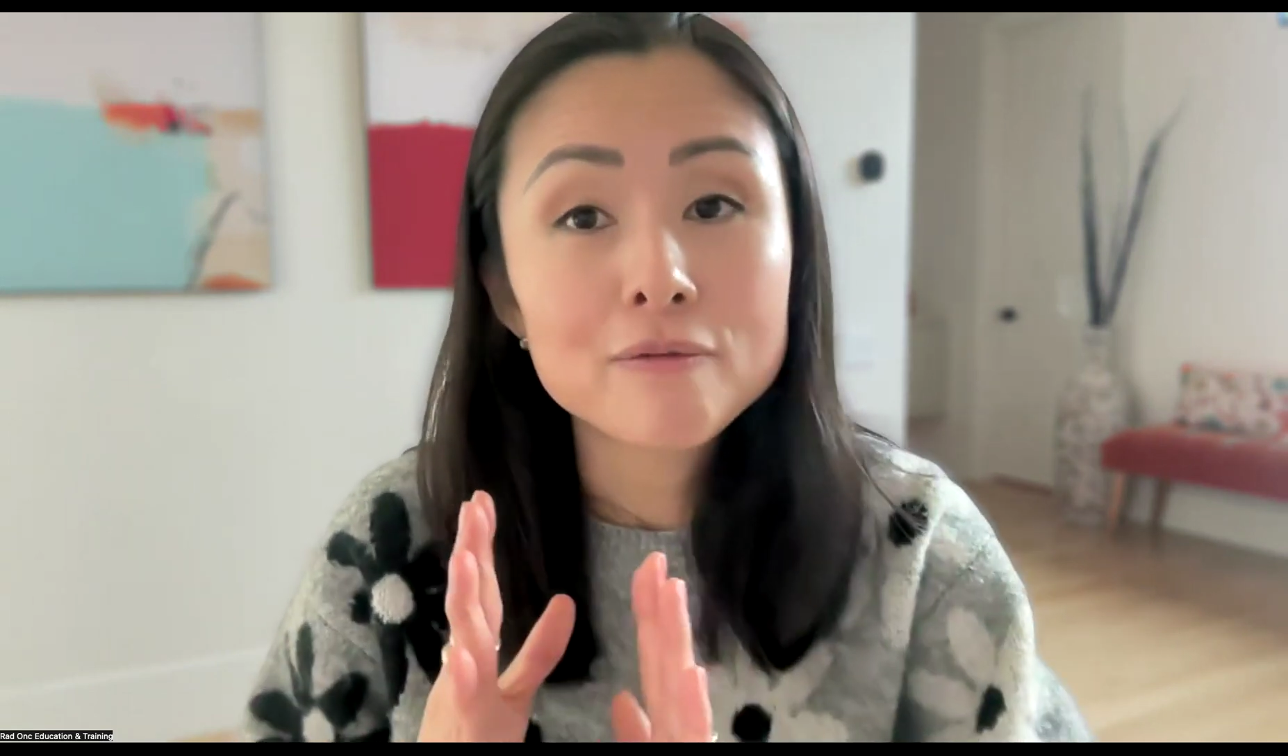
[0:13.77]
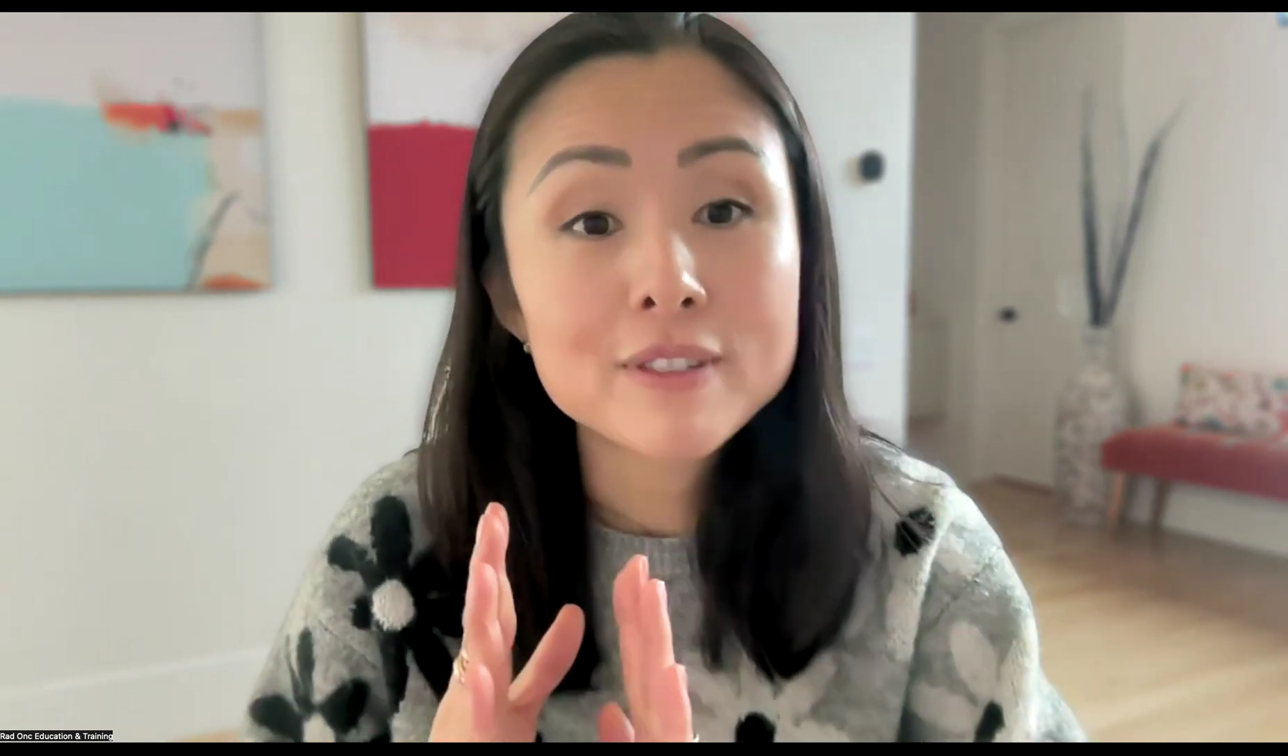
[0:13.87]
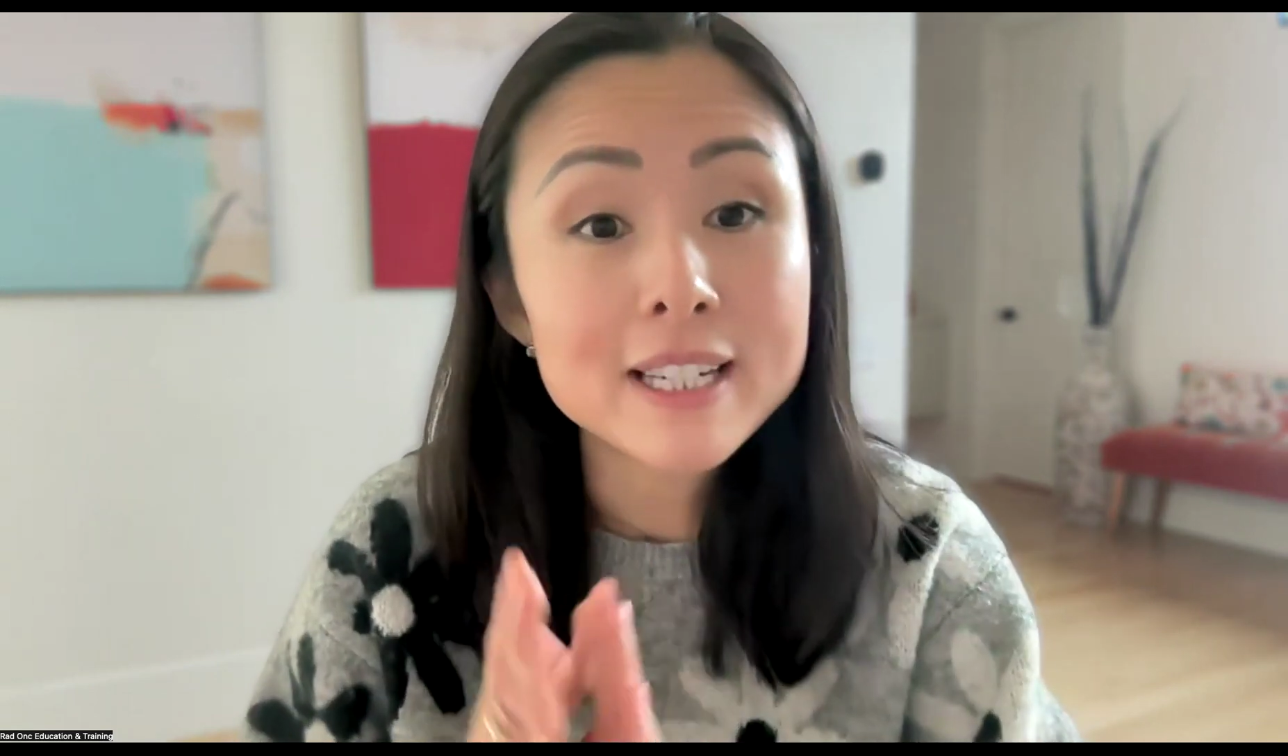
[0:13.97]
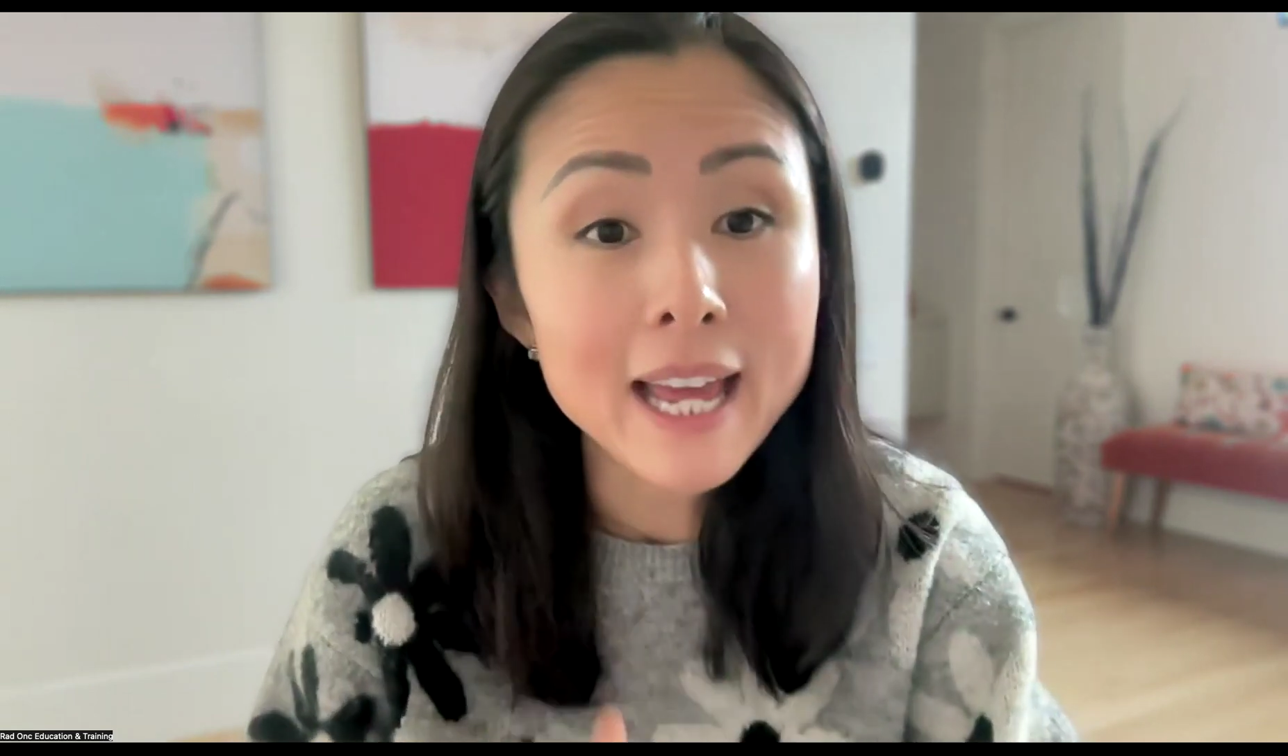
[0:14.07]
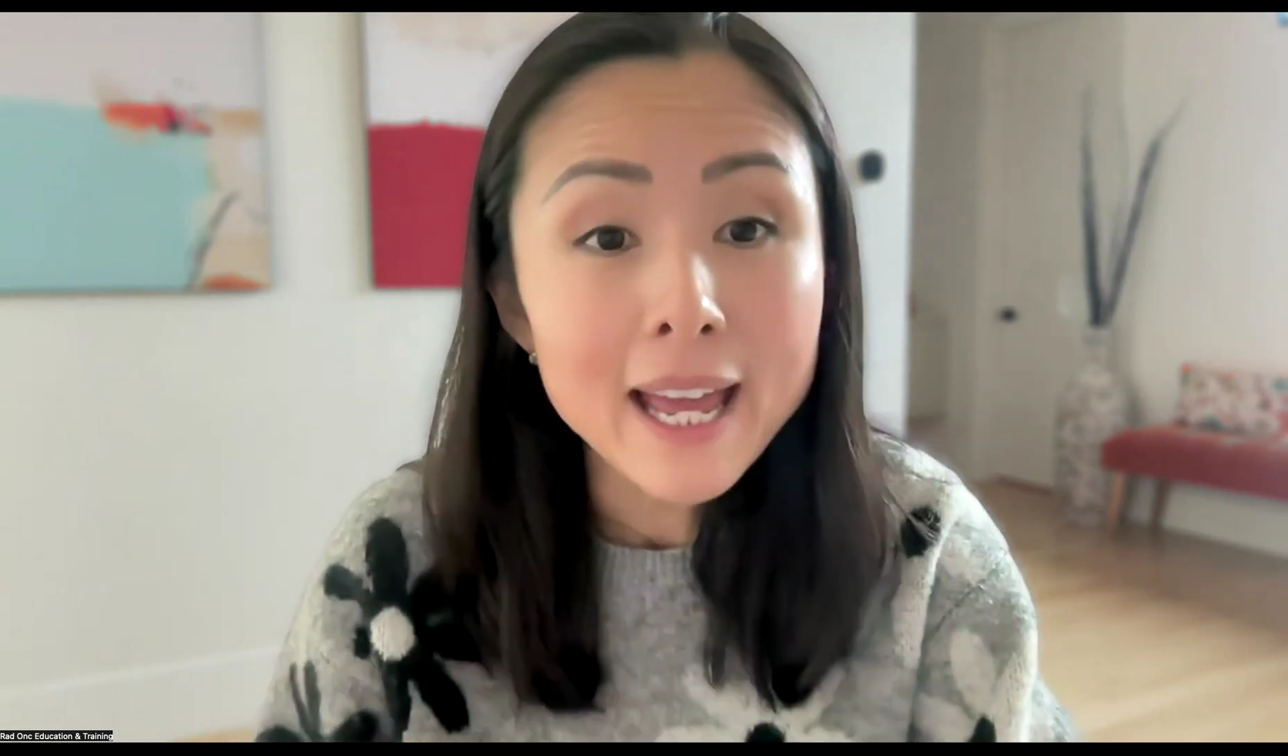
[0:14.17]

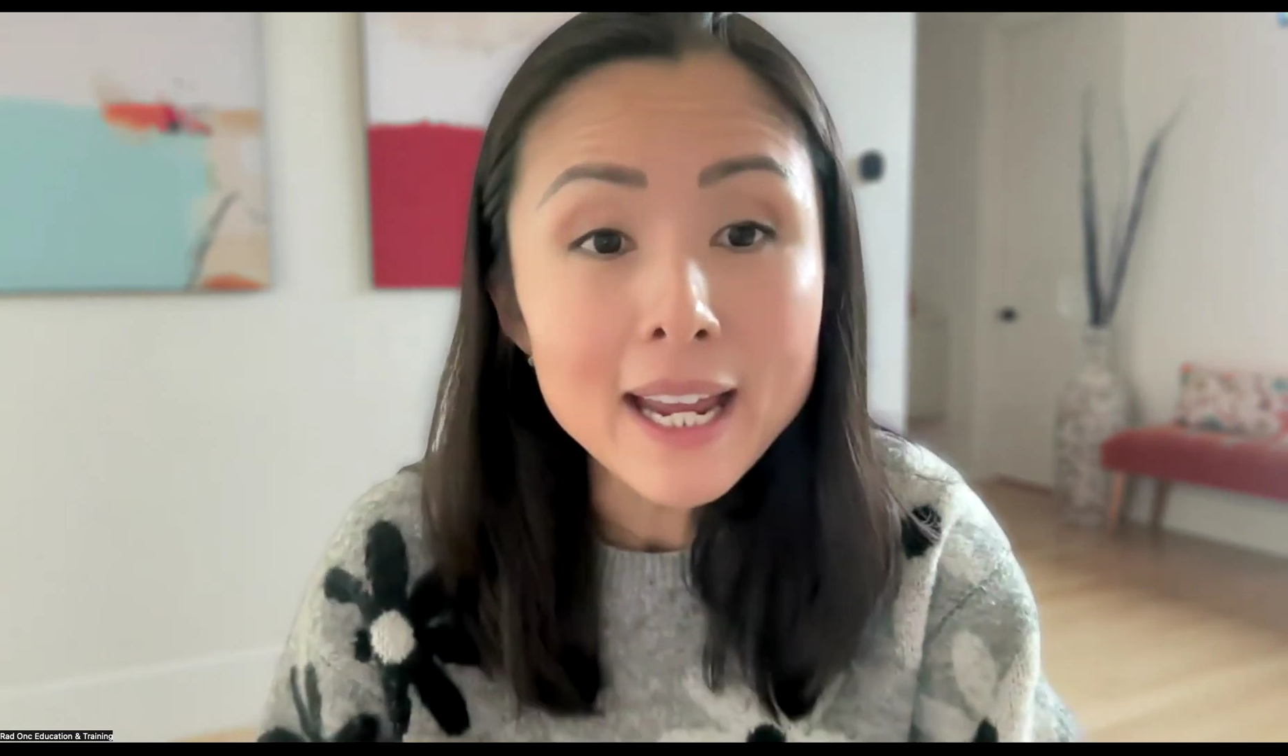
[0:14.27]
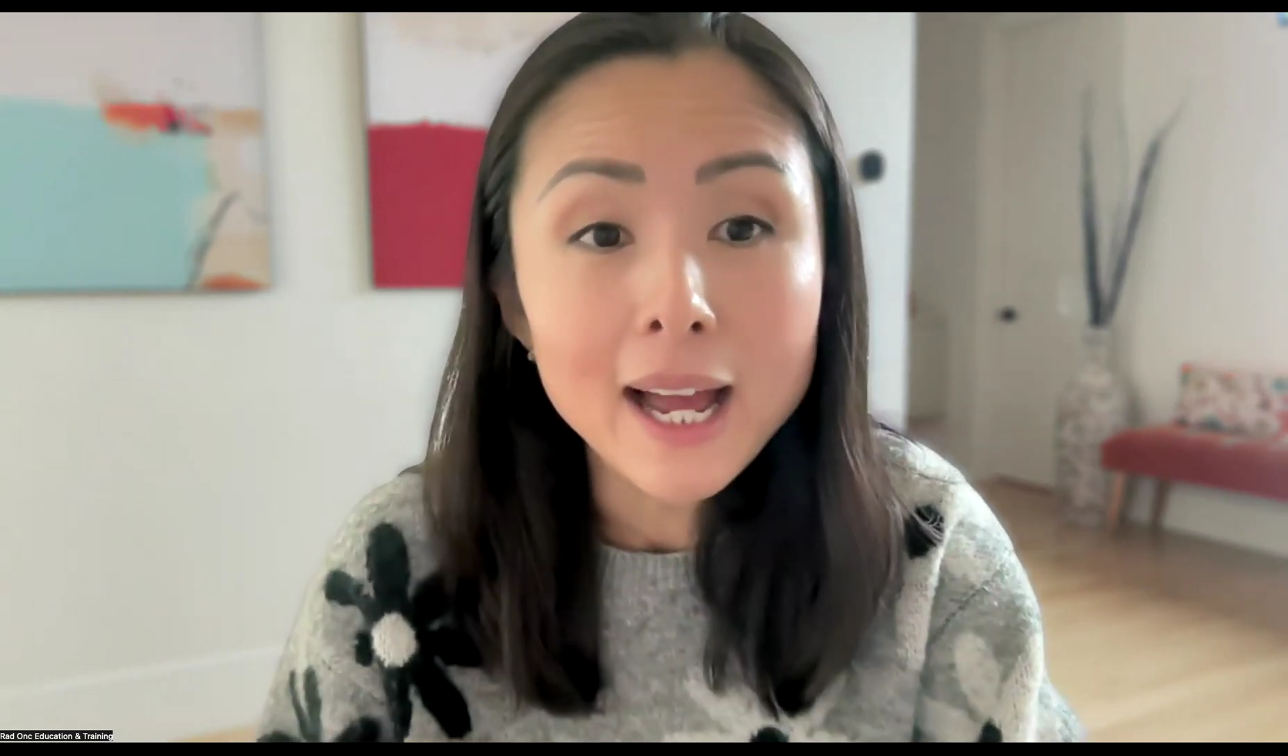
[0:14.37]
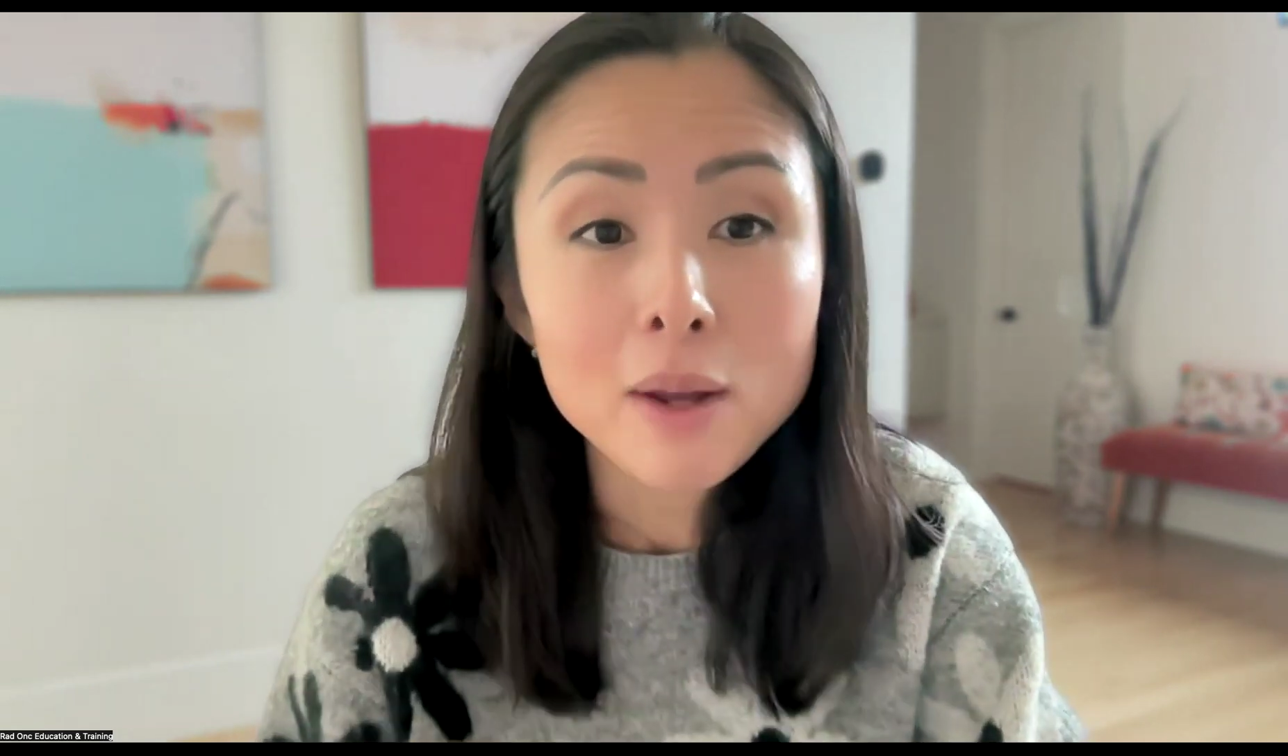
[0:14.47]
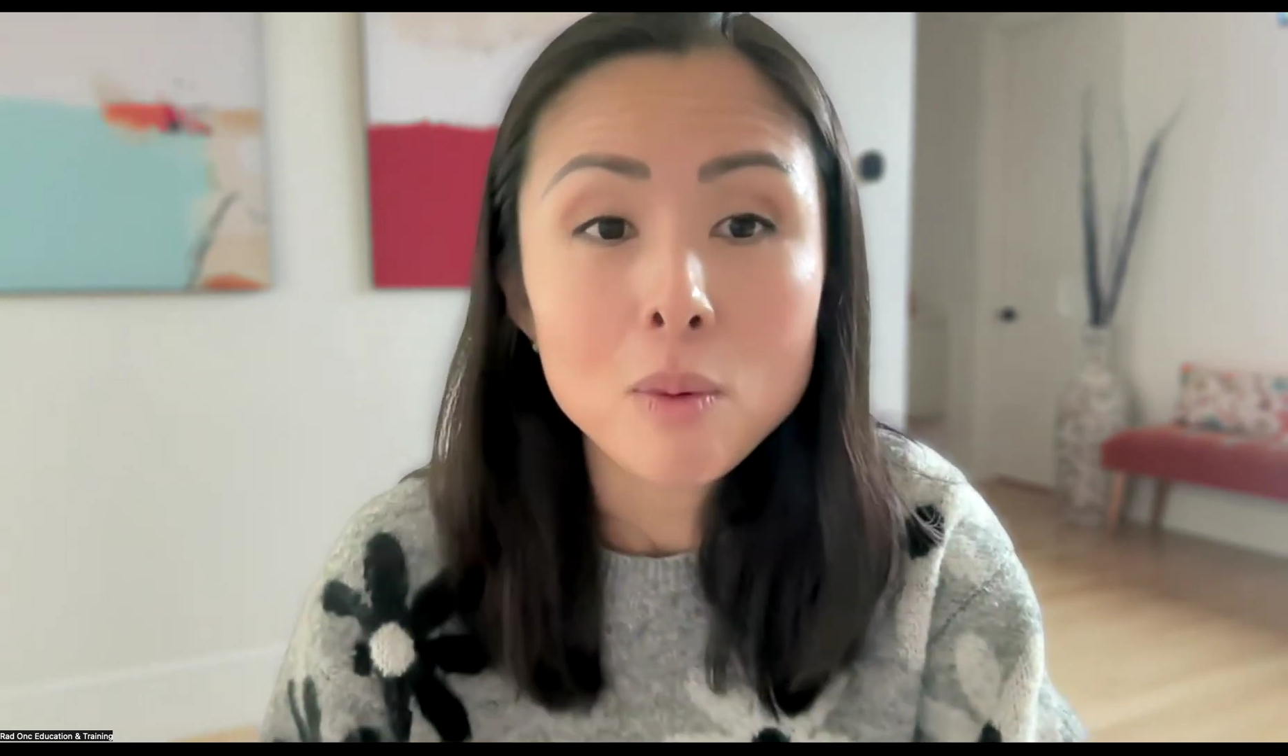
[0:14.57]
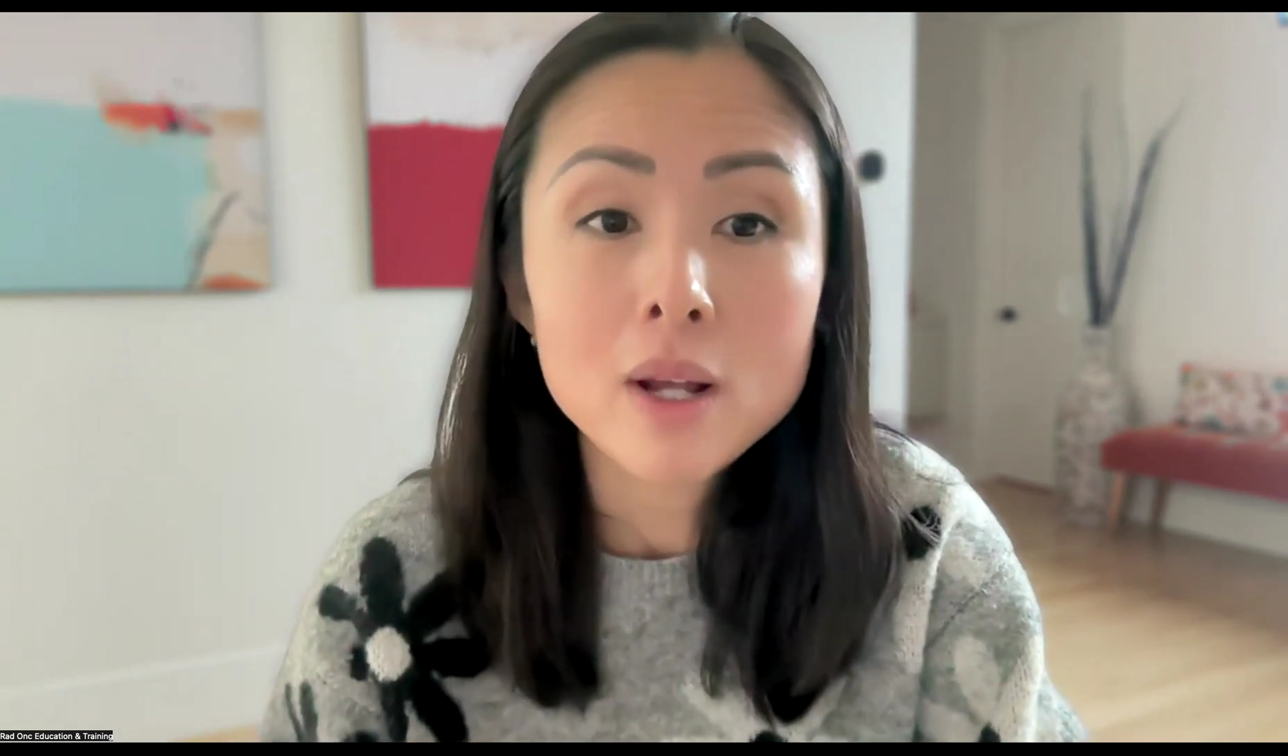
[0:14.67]
today
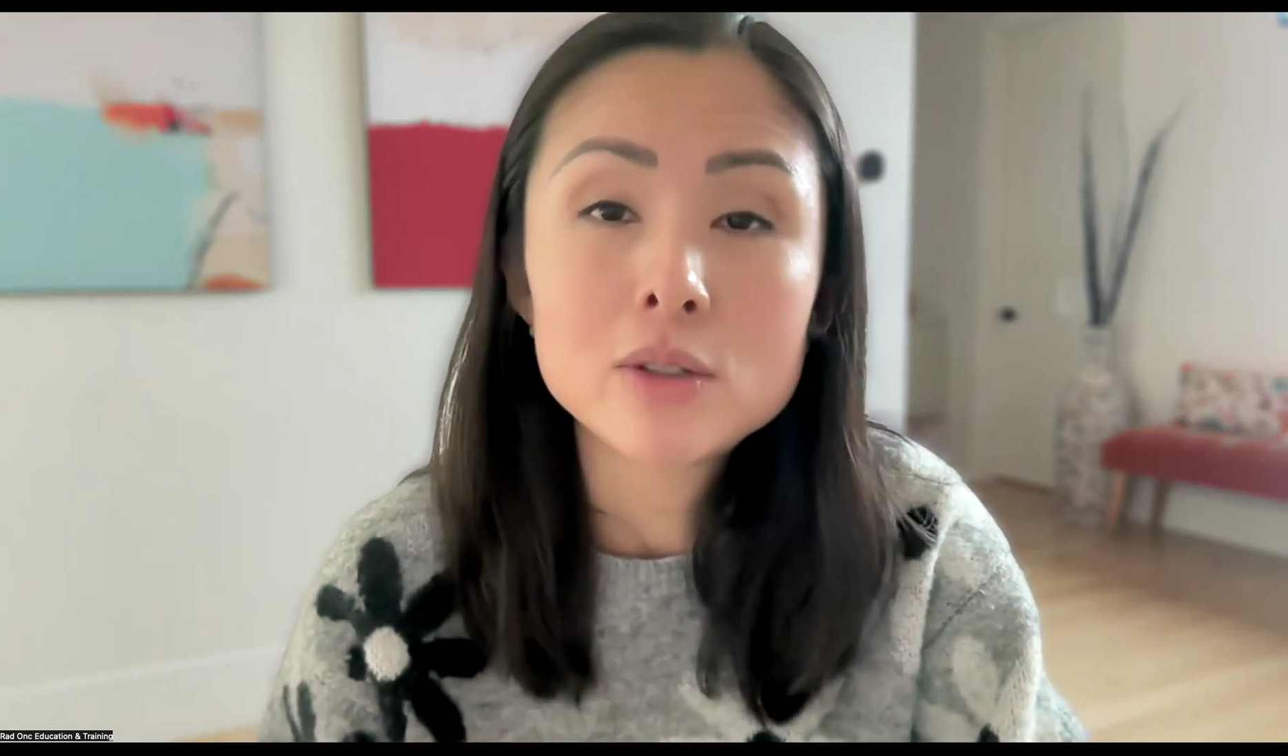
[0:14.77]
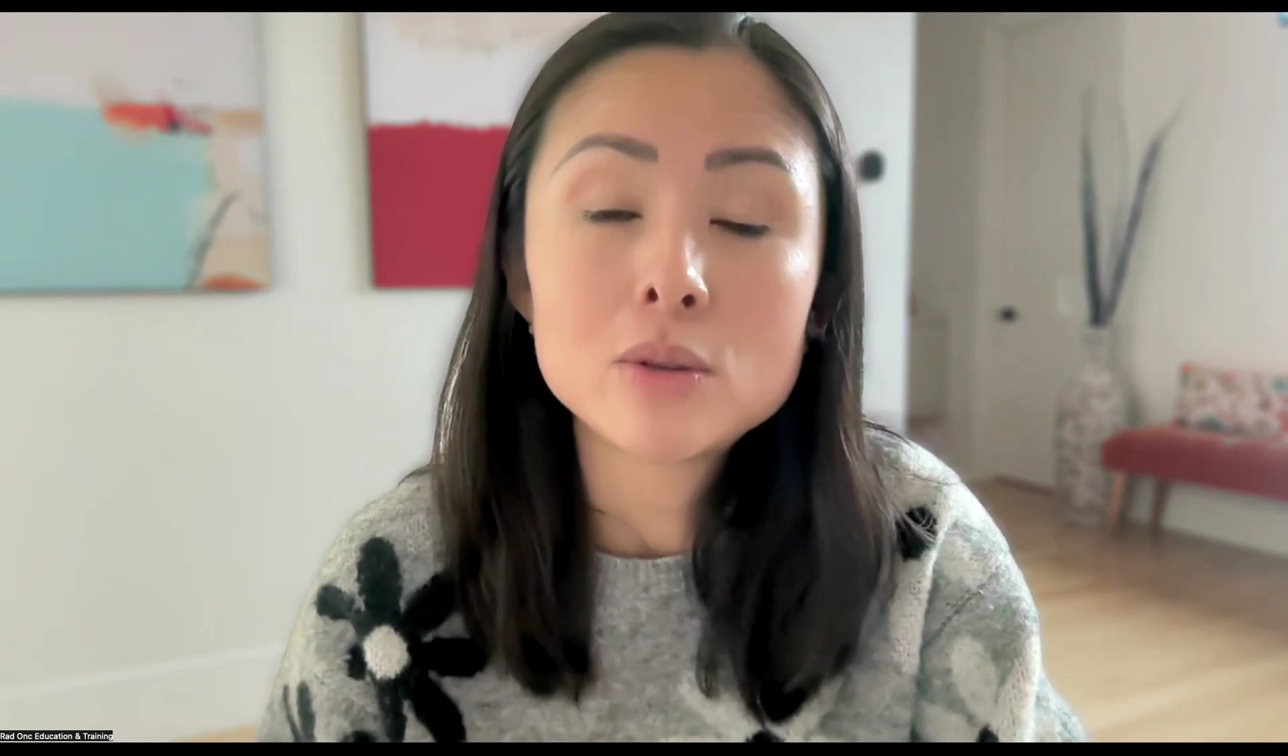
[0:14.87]
I want